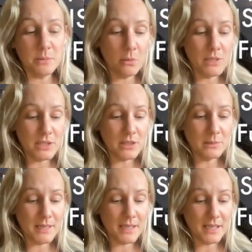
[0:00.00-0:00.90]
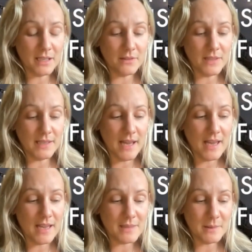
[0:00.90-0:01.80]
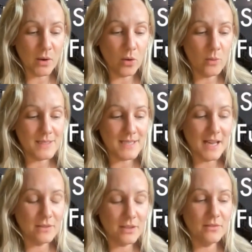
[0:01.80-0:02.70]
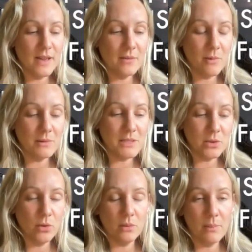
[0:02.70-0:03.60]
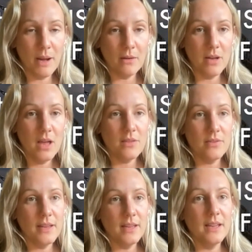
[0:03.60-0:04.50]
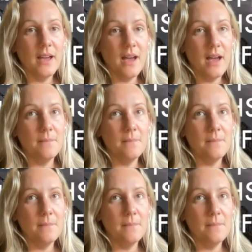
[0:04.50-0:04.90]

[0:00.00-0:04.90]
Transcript: what we do at the beginning of the year is we always have an event where we talk about the